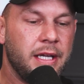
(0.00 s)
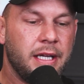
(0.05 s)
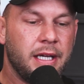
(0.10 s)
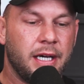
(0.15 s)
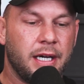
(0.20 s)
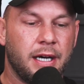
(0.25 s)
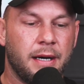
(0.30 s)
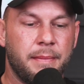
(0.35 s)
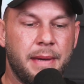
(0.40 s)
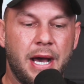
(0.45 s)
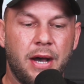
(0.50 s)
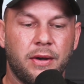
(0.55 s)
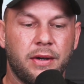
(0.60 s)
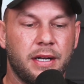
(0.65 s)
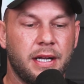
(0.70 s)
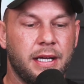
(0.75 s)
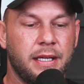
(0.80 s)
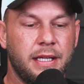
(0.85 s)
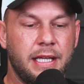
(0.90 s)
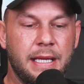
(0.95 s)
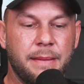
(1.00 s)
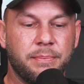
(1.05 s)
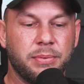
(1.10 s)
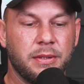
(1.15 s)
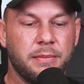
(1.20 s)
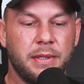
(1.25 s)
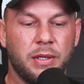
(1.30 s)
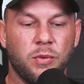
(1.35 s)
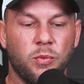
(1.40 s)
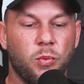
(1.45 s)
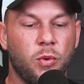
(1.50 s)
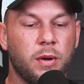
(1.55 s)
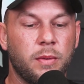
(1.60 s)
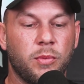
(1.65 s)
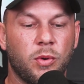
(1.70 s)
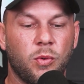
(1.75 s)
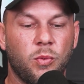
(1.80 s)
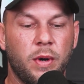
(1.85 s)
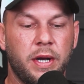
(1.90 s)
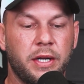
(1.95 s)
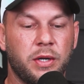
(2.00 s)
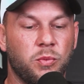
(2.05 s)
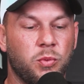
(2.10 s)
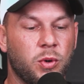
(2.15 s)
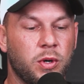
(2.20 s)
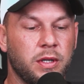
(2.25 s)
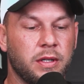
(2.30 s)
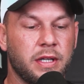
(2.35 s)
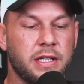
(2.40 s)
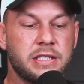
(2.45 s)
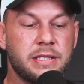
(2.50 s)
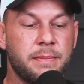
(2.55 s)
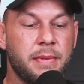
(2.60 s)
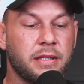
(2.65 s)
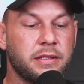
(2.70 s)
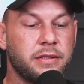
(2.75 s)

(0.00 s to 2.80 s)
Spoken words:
How can I implement one more way to worry less about the